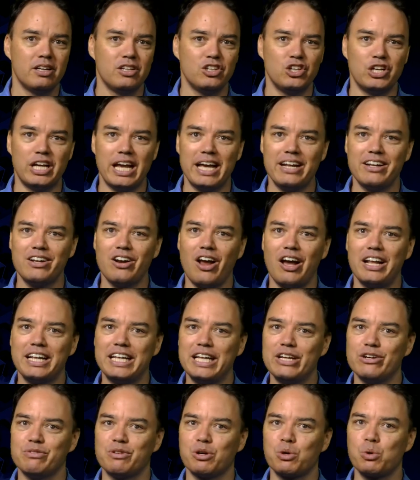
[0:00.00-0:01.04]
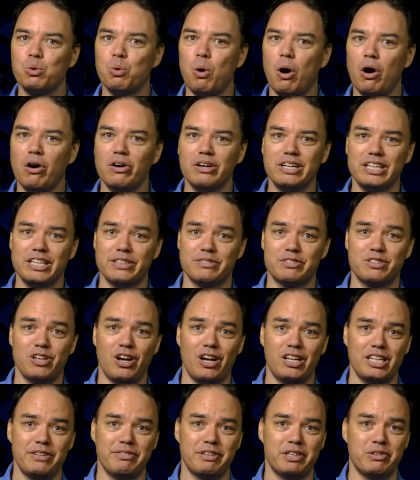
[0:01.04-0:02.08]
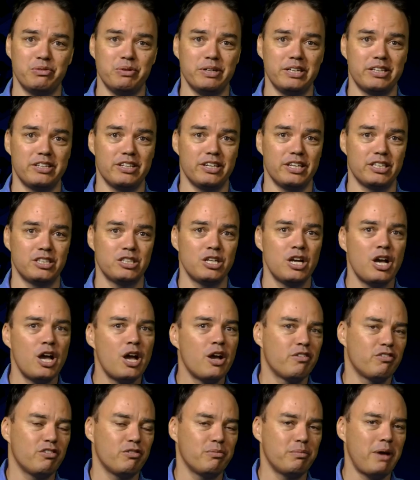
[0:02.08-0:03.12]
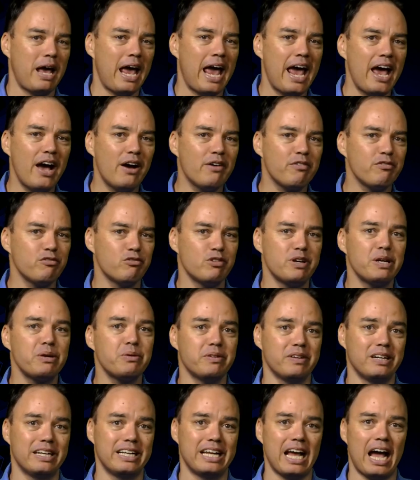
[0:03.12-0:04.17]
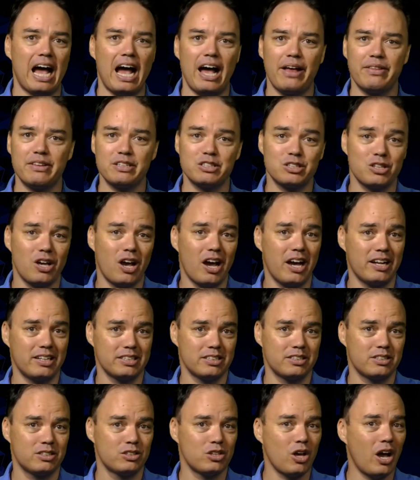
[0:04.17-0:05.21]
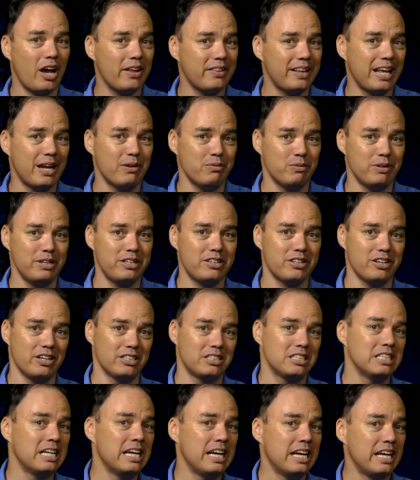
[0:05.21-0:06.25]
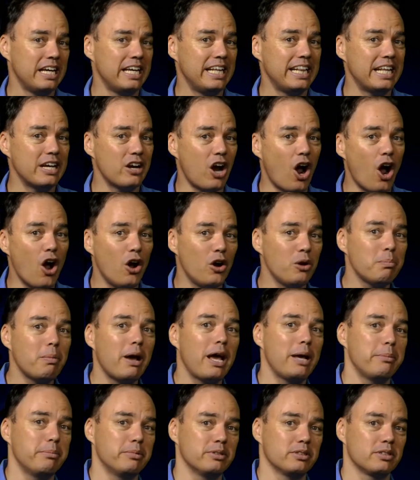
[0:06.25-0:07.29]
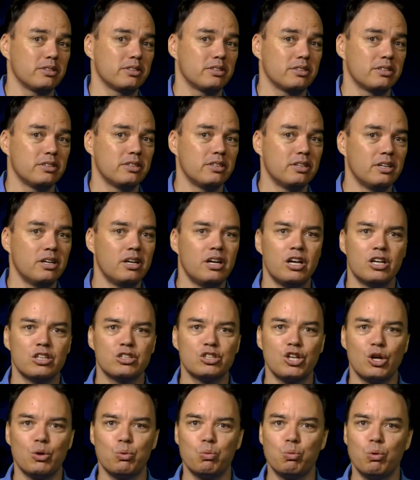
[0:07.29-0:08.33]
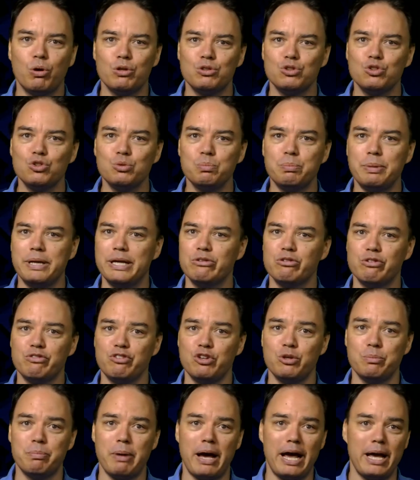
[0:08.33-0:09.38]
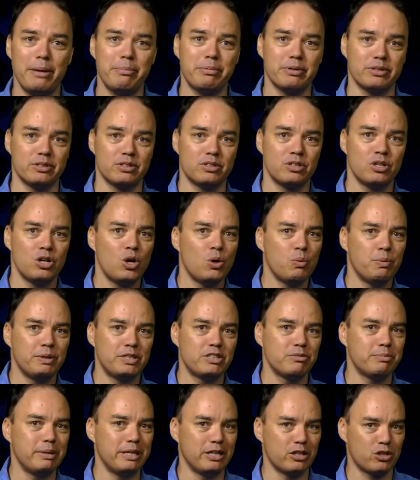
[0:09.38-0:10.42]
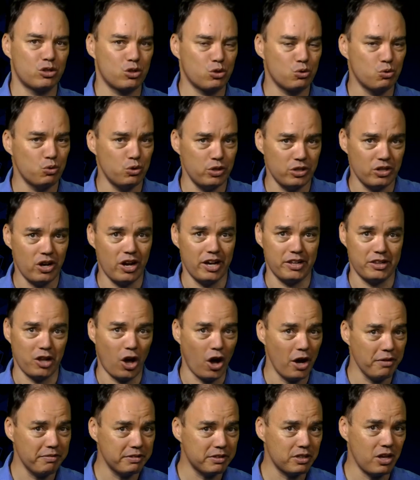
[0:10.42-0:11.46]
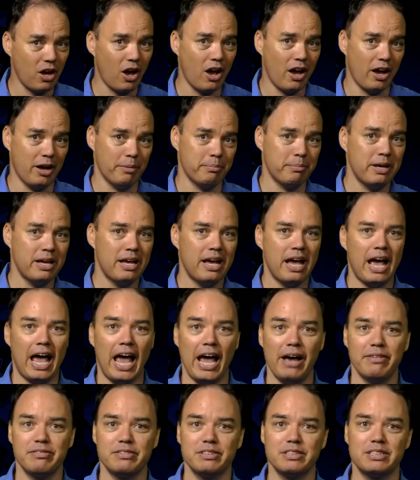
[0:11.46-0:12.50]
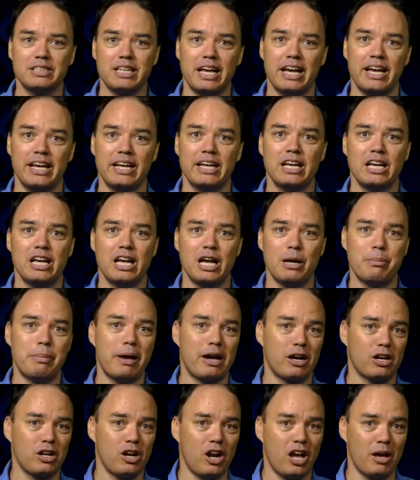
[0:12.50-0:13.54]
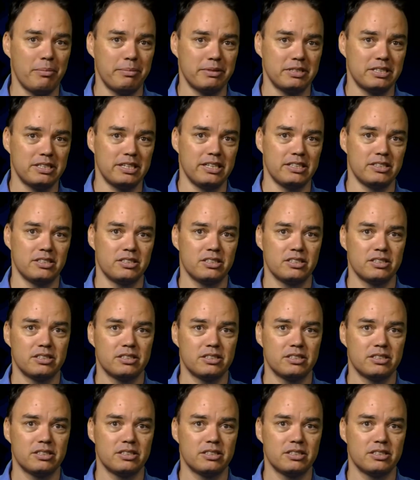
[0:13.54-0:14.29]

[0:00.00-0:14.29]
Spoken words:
You get an idea of the quality of scientific research from how frequently other scientists cite that research in their own papers. So what do peer review papers, which have been scrutinized over time, have to say about climate change?